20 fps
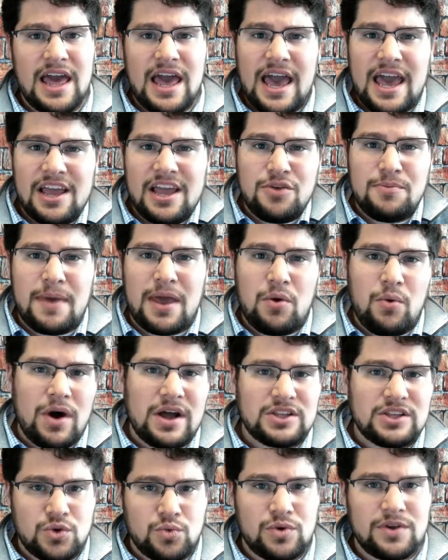and you may
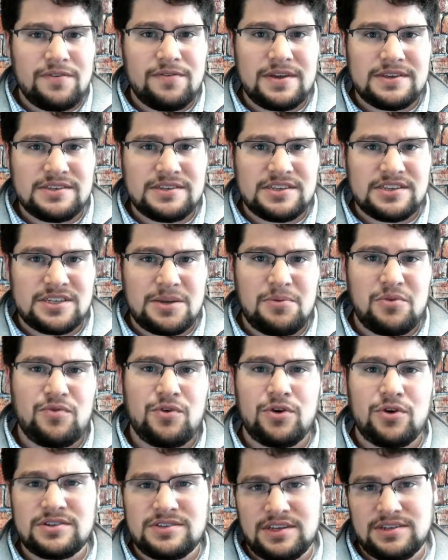want to revisit some of
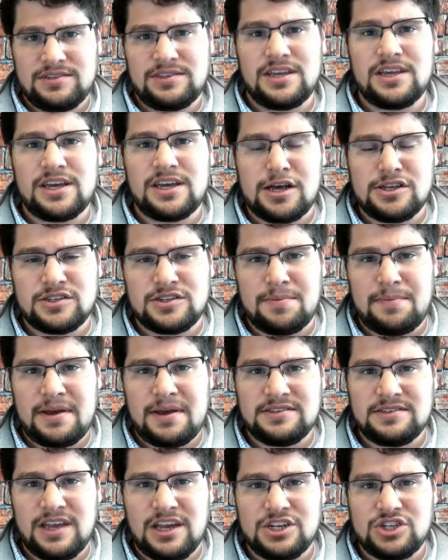your existing
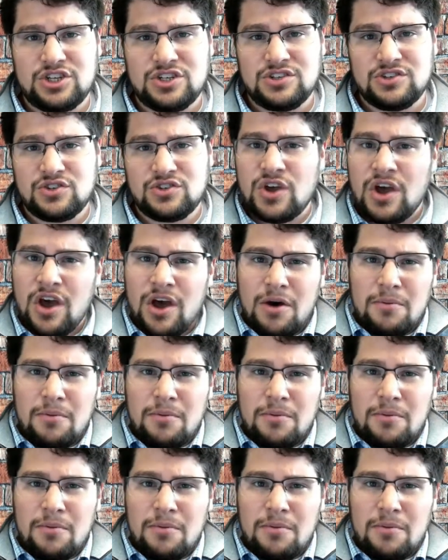customizations,